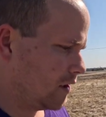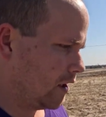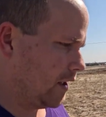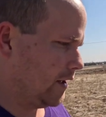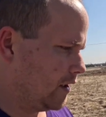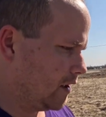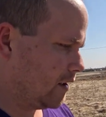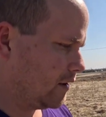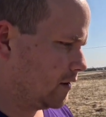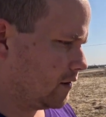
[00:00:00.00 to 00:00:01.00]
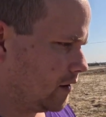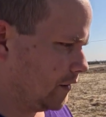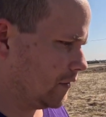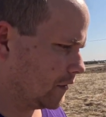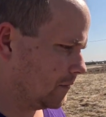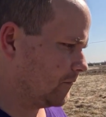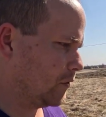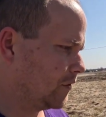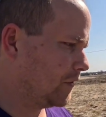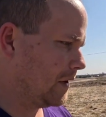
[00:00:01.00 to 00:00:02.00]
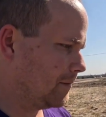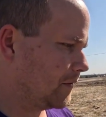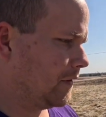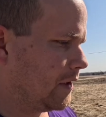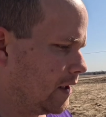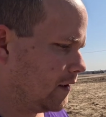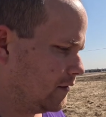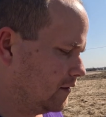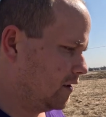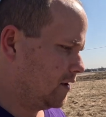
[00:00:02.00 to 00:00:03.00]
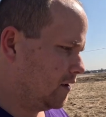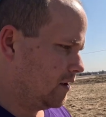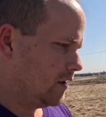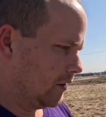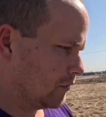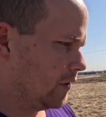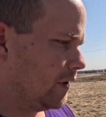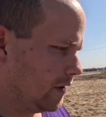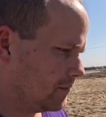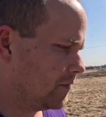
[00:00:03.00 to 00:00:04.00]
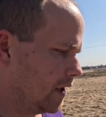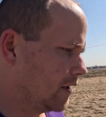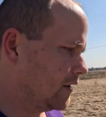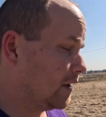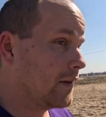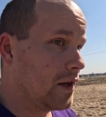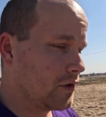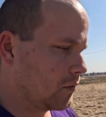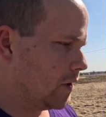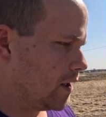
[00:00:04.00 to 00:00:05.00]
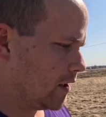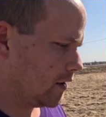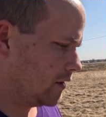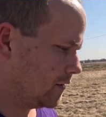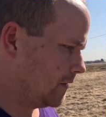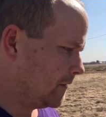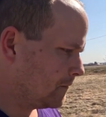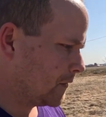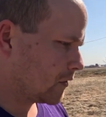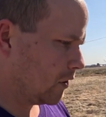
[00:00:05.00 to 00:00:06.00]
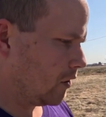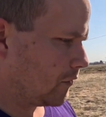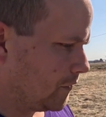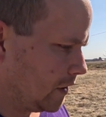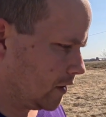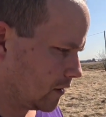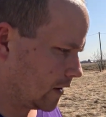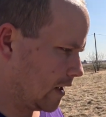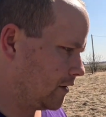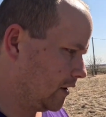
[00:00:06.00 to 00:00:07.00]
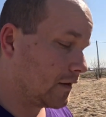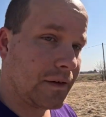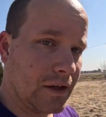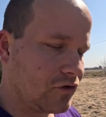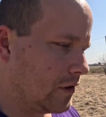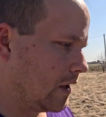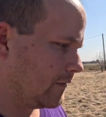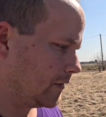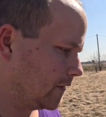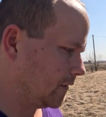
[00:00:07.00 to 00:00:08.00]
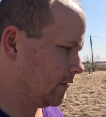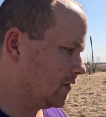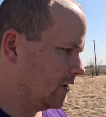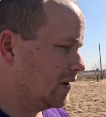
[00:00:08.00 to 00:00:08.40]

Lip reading: I took some first steps today and in really getting that underway. I called the county extension office, and